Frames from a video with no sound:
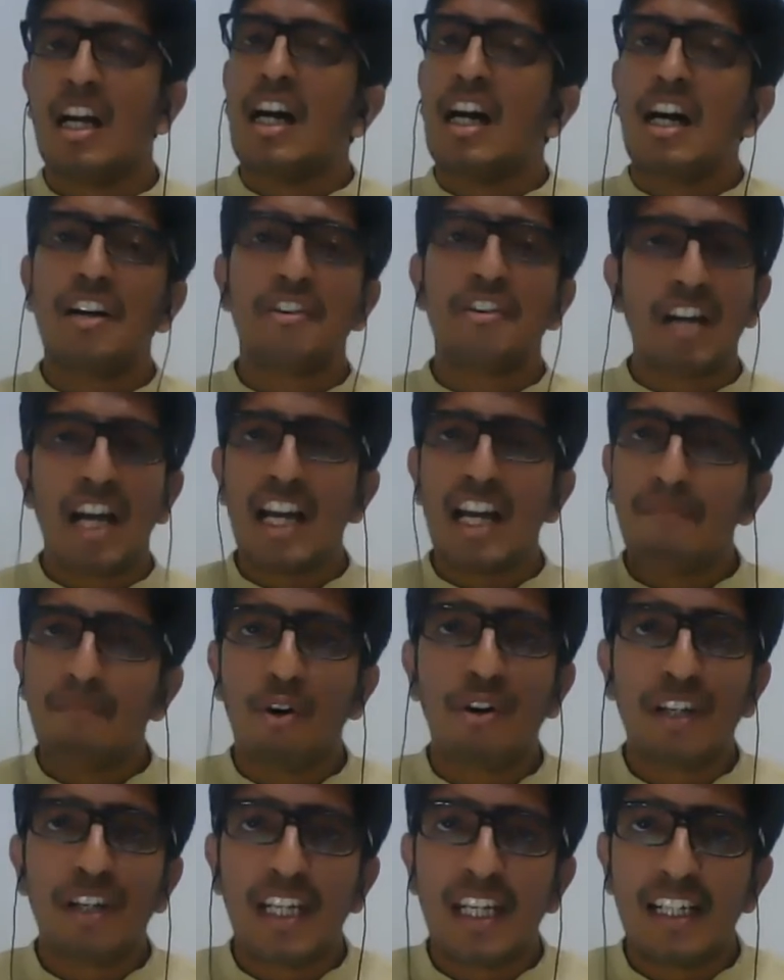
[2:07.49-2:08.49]
A
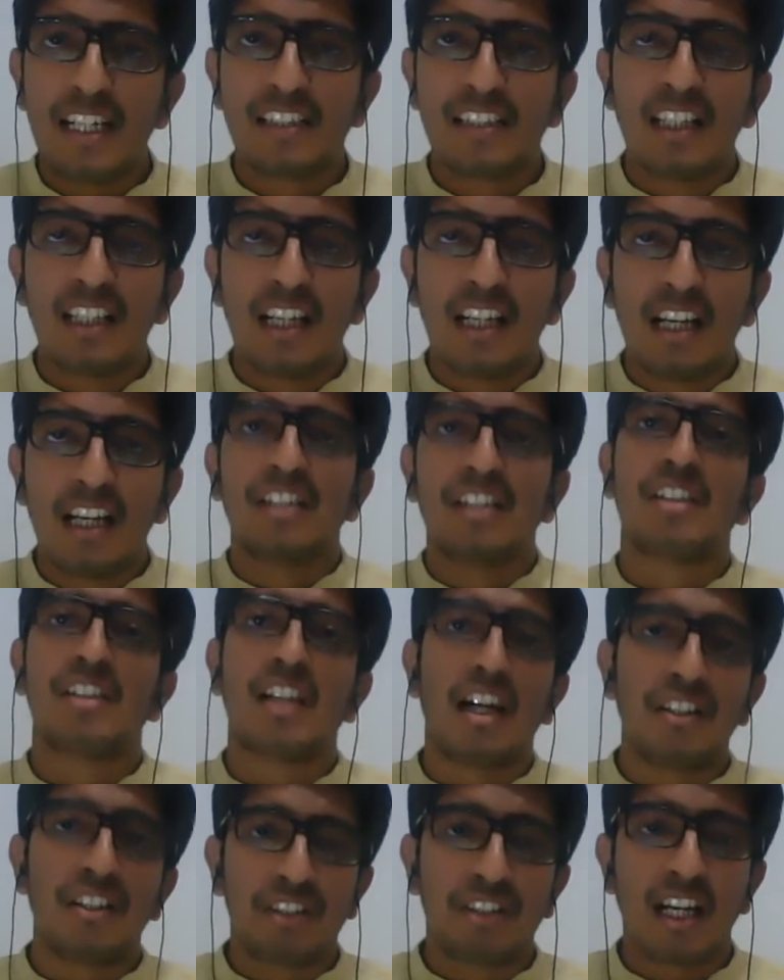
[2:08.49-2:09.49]
rainbow needs
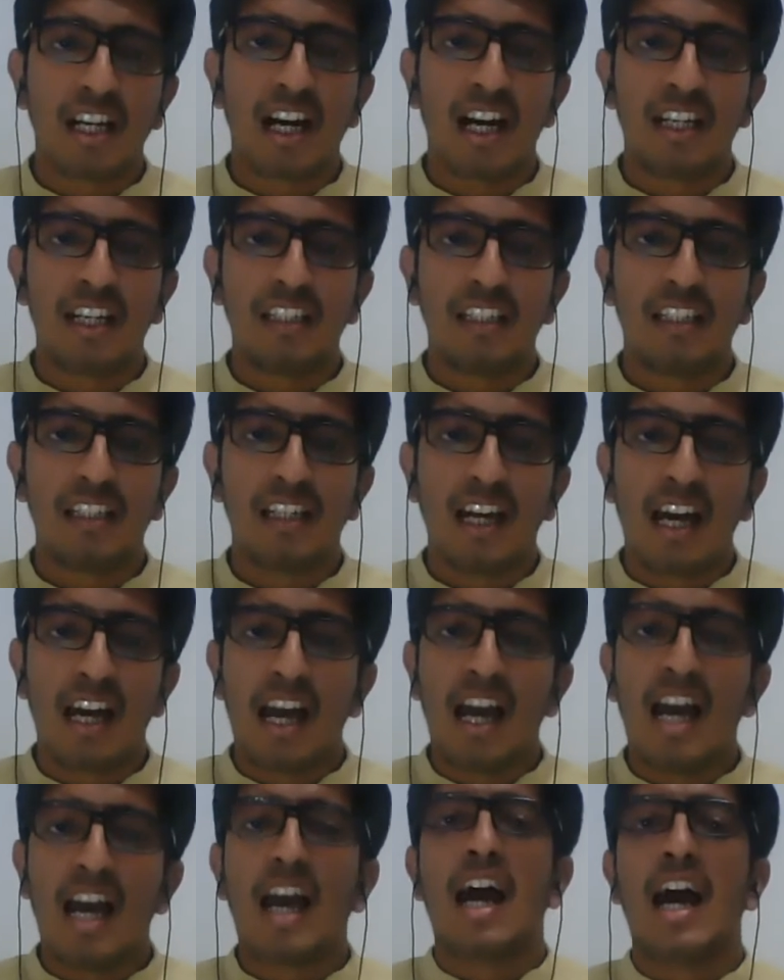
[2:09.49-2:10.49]

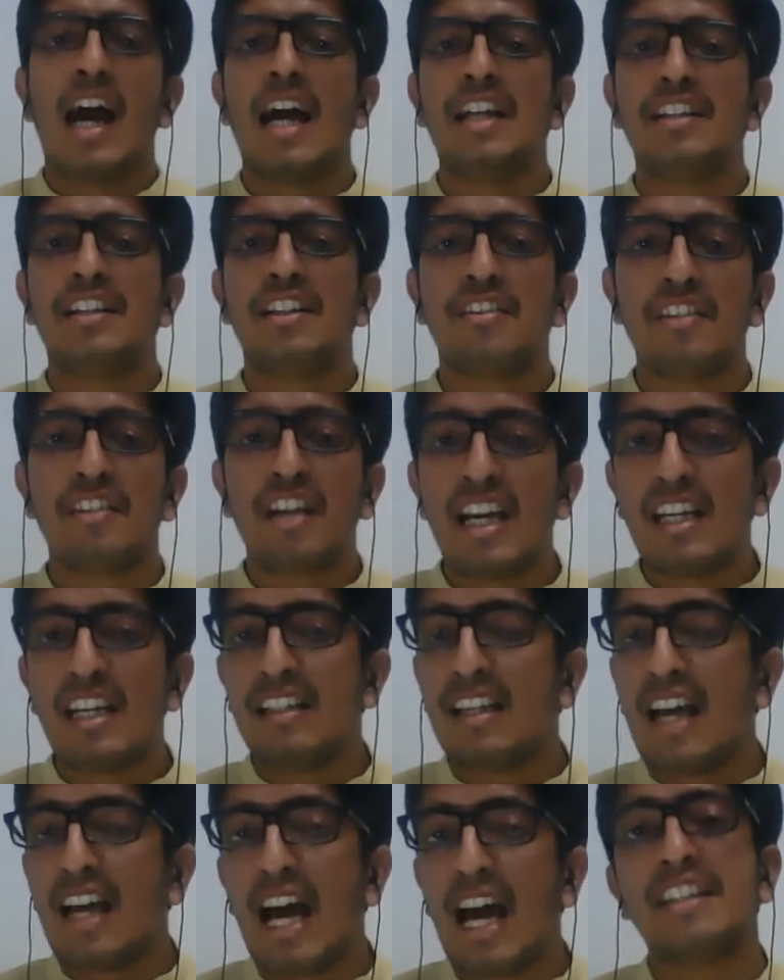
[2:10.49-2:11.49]
sunshine and
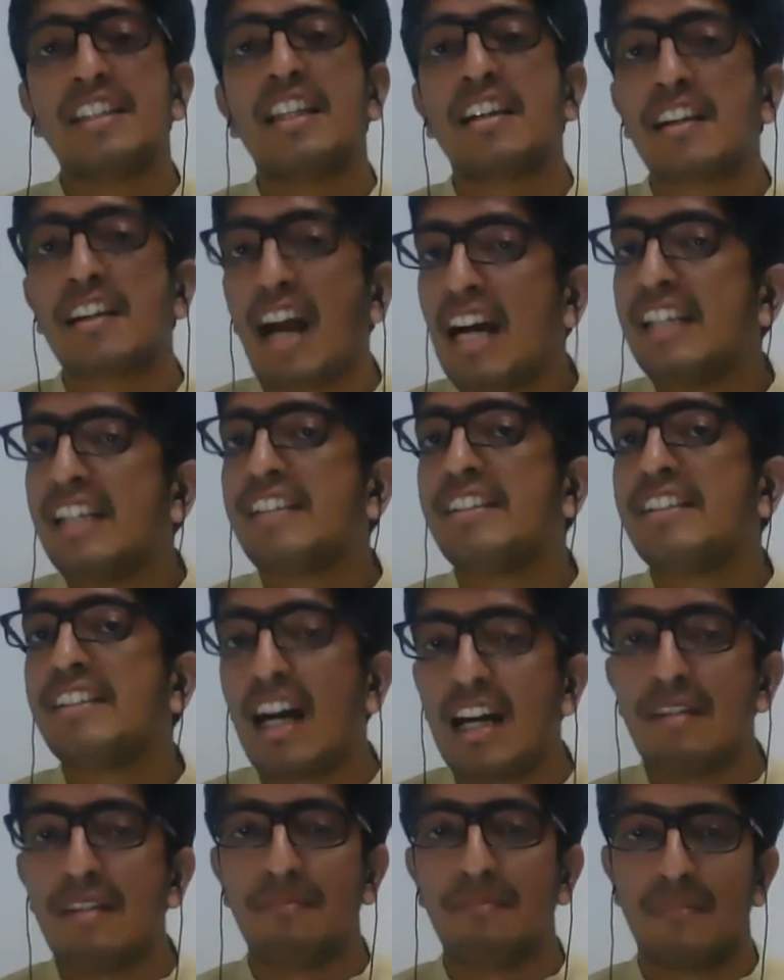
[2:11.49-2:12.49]
rain at the right
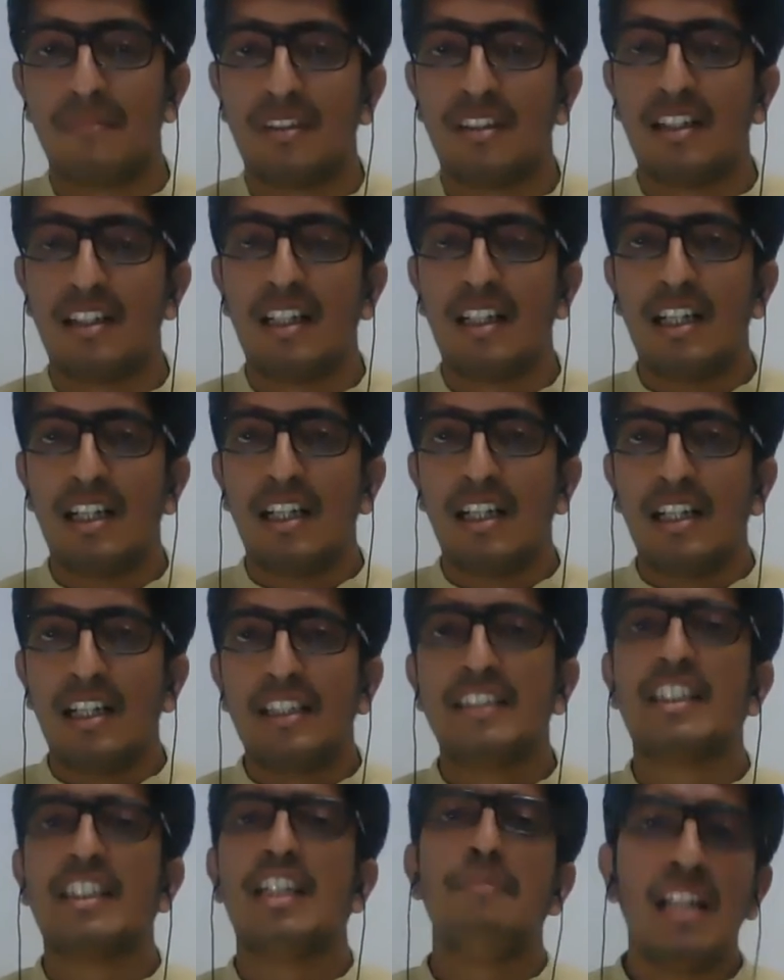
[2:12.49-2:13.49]
time.
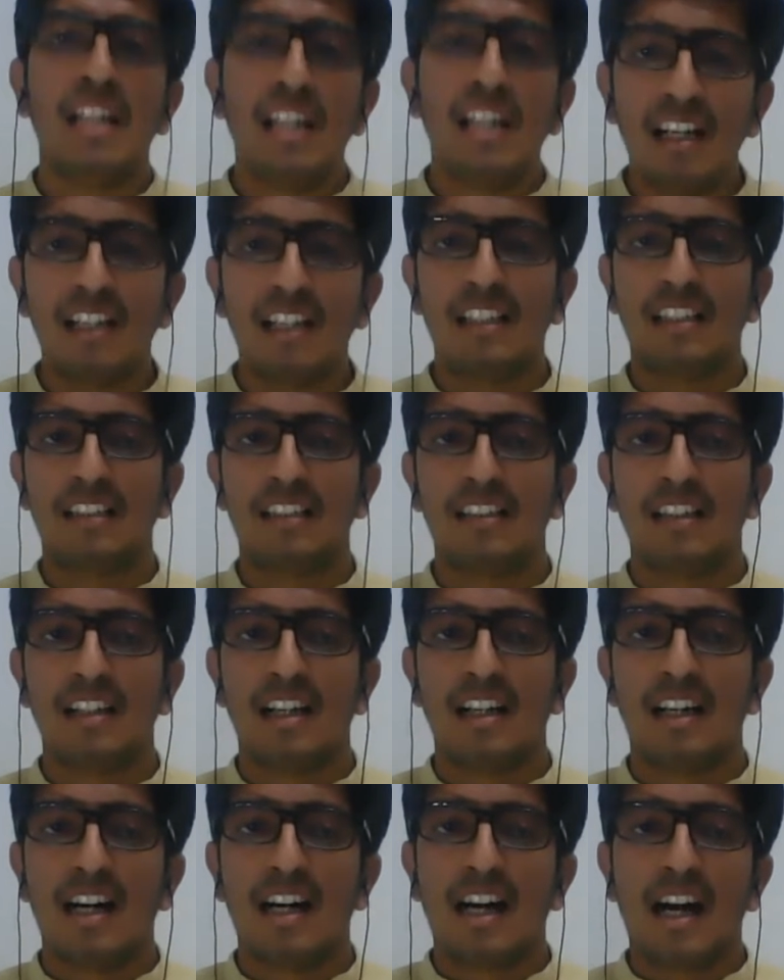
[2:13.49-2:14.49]
Similarly,
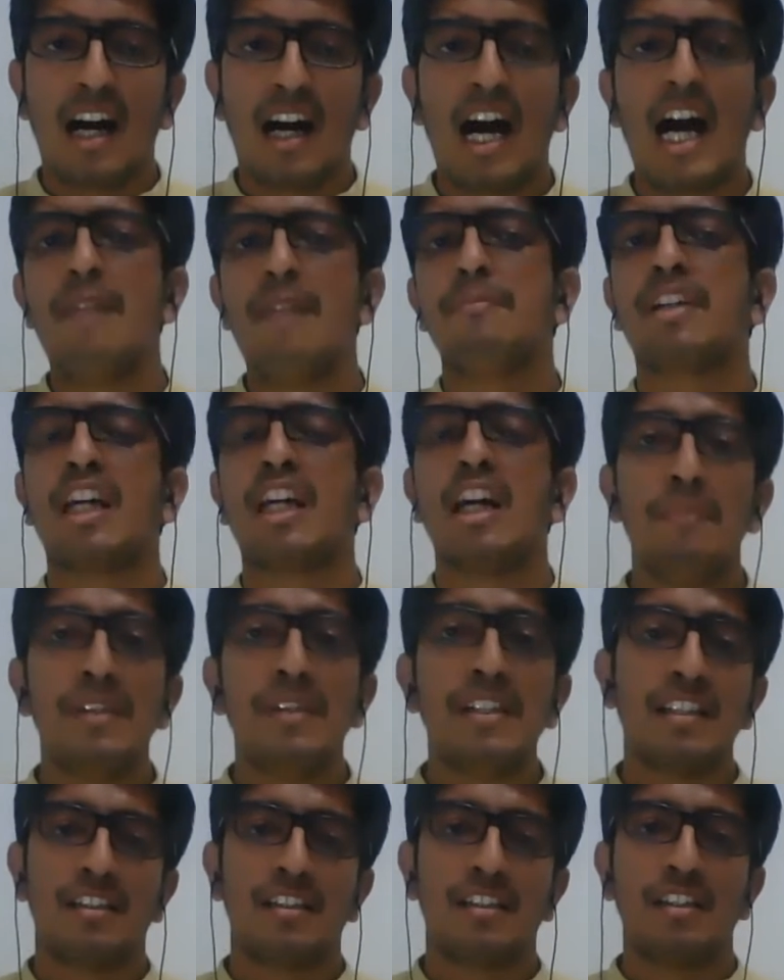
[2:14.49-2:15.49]
I am
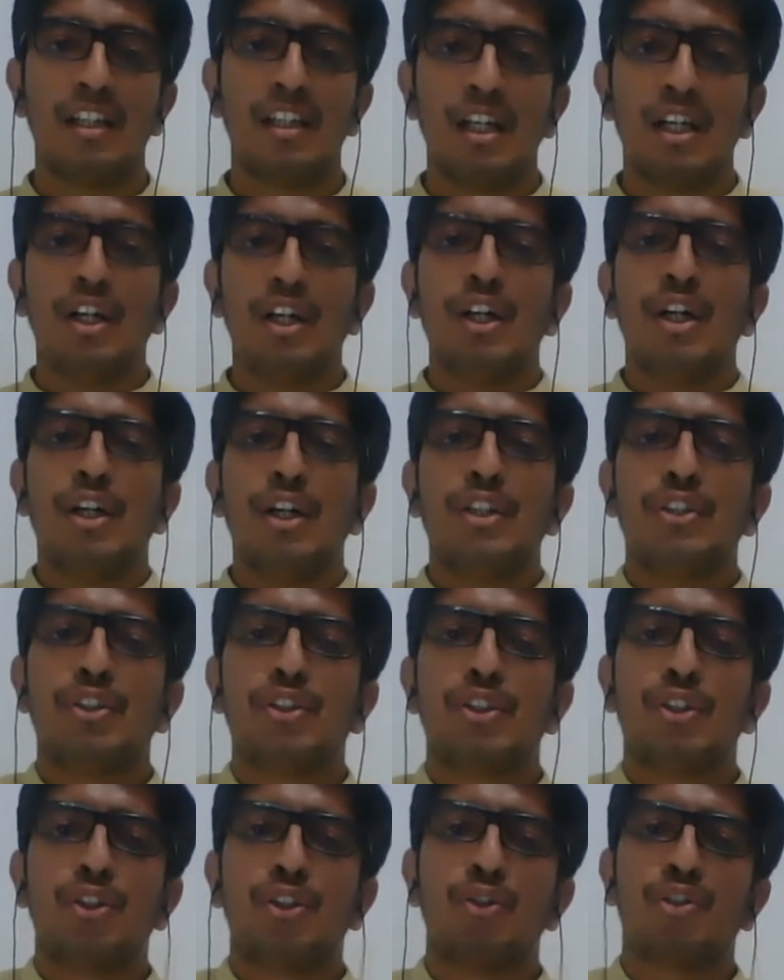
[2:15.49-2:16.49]
committed
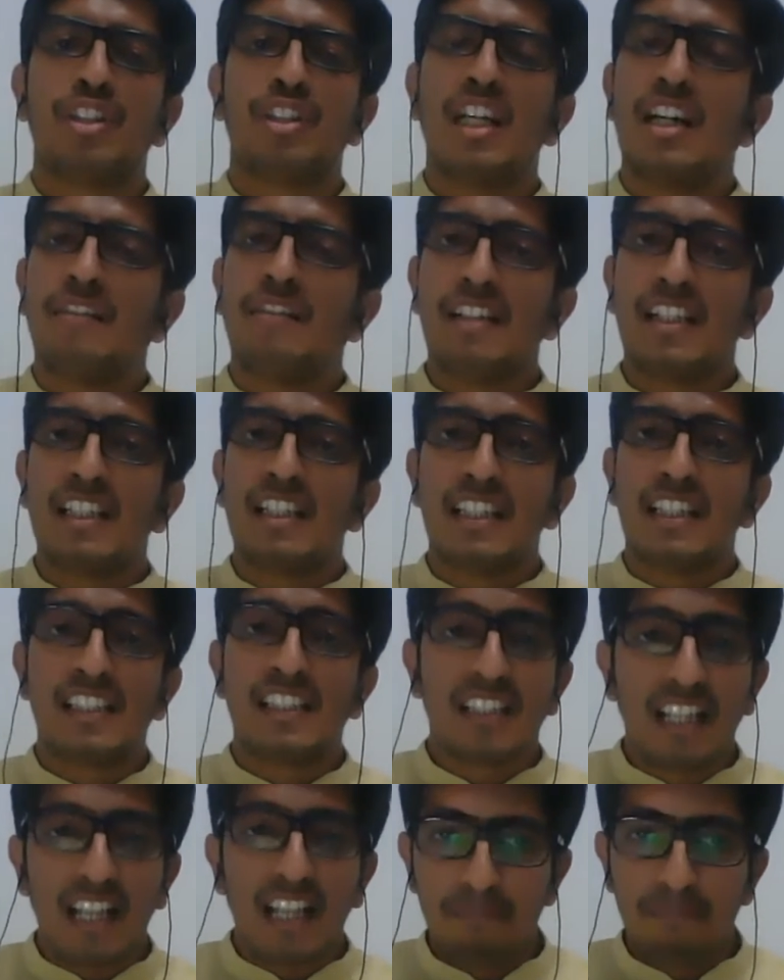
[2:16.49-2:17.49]
to serving this
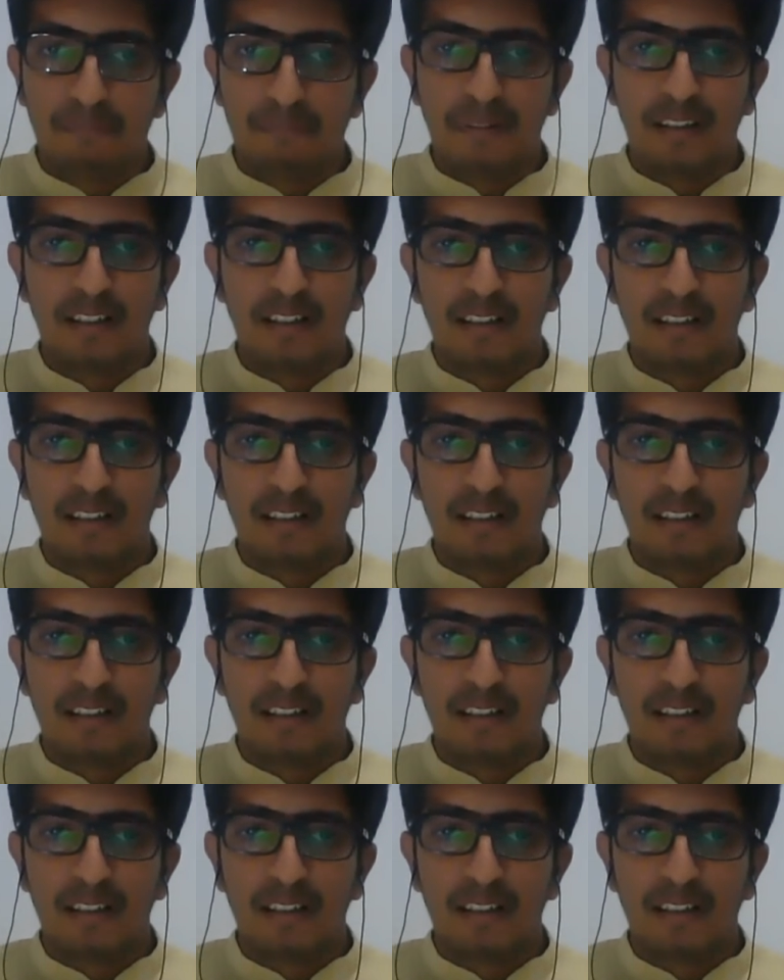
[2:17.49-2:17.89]
club.